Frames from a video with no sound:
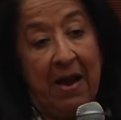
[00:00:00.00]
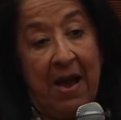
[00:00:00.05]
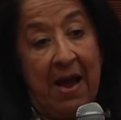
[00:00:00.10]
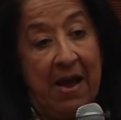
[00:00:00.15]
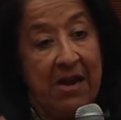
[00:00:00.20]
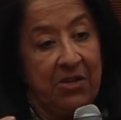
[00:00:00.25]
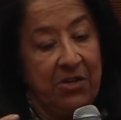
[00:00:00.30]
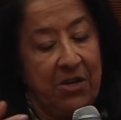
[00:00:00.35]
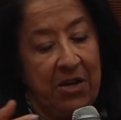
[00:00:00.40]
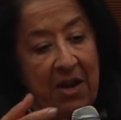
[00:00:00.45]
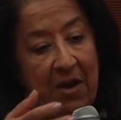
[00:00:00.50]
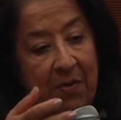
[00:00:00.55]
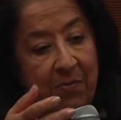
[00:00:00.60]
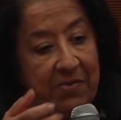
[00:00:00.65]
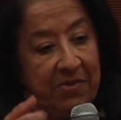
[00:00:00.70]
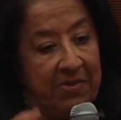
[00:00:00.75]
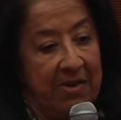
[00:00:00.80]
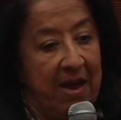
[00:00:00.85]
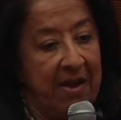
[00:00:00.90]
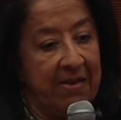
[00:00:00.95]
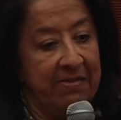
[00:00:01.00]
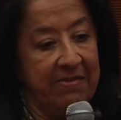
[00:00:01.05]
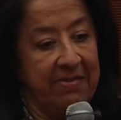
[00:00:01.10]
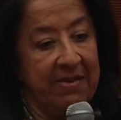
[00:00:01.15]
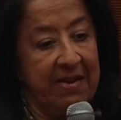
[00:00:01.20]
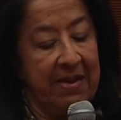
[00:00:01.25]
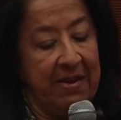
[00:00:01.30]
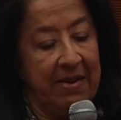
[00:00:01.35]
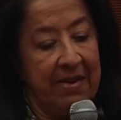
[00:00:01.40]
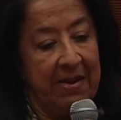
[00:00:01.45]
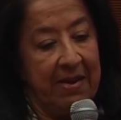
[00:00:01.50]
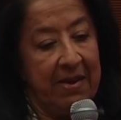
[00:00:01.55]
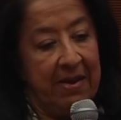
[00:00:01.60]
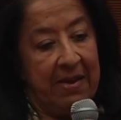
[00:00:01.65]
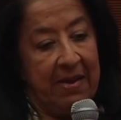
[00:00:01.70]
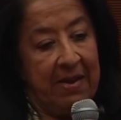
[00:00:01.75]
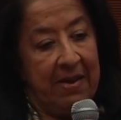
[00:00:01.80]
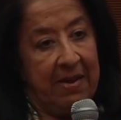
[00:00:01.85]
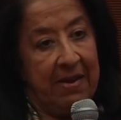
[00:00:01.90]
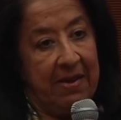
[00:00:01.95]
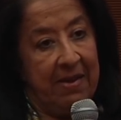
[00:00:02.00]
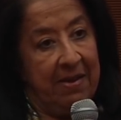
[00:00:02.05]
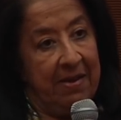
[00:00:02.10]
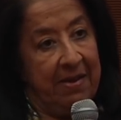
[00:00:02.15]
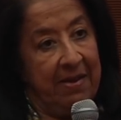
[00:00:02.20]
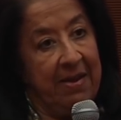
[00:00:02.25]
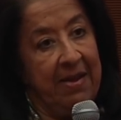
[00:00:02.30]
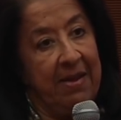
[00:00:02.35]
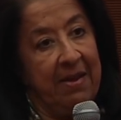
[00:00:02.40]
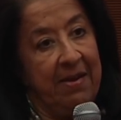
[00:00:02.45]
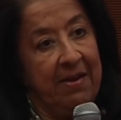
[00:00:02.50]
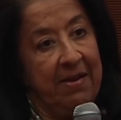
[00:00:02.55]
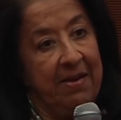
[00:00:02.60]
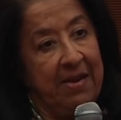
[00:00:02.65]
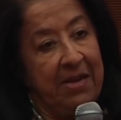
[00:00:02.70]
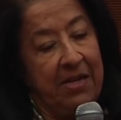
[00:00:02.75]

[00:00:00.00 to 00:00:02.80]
Actually, I was asking here in